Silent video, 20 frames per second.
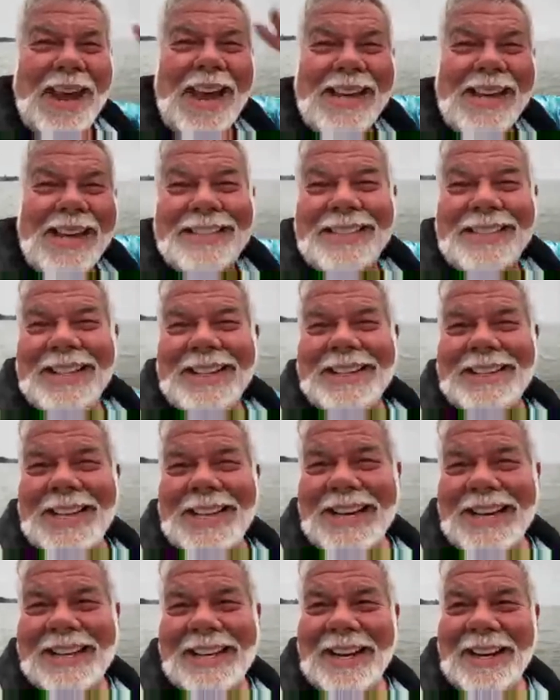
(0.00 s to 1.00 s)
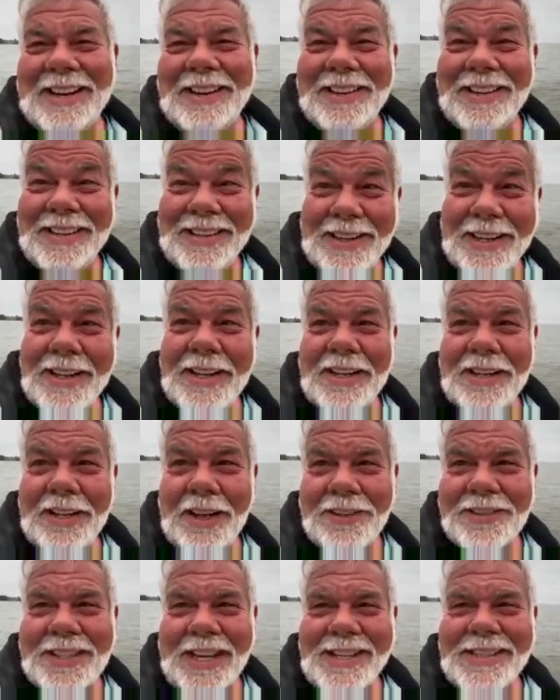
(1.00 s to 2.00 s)
right, you guys take care, and
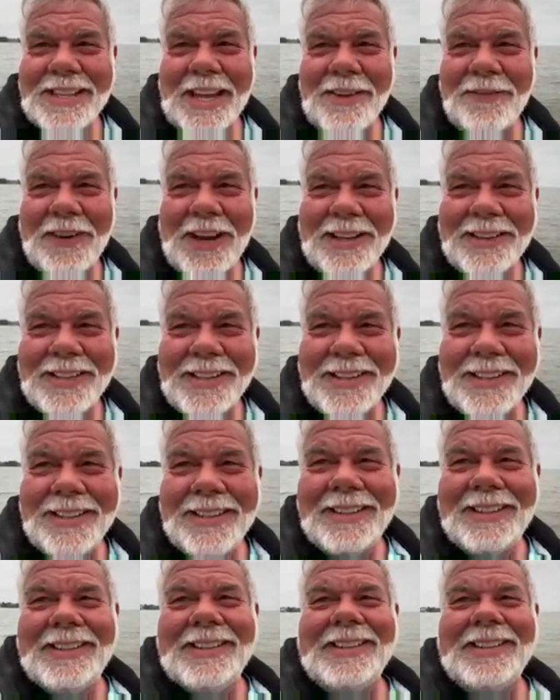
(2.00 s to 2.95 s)
y'all stay safe out there.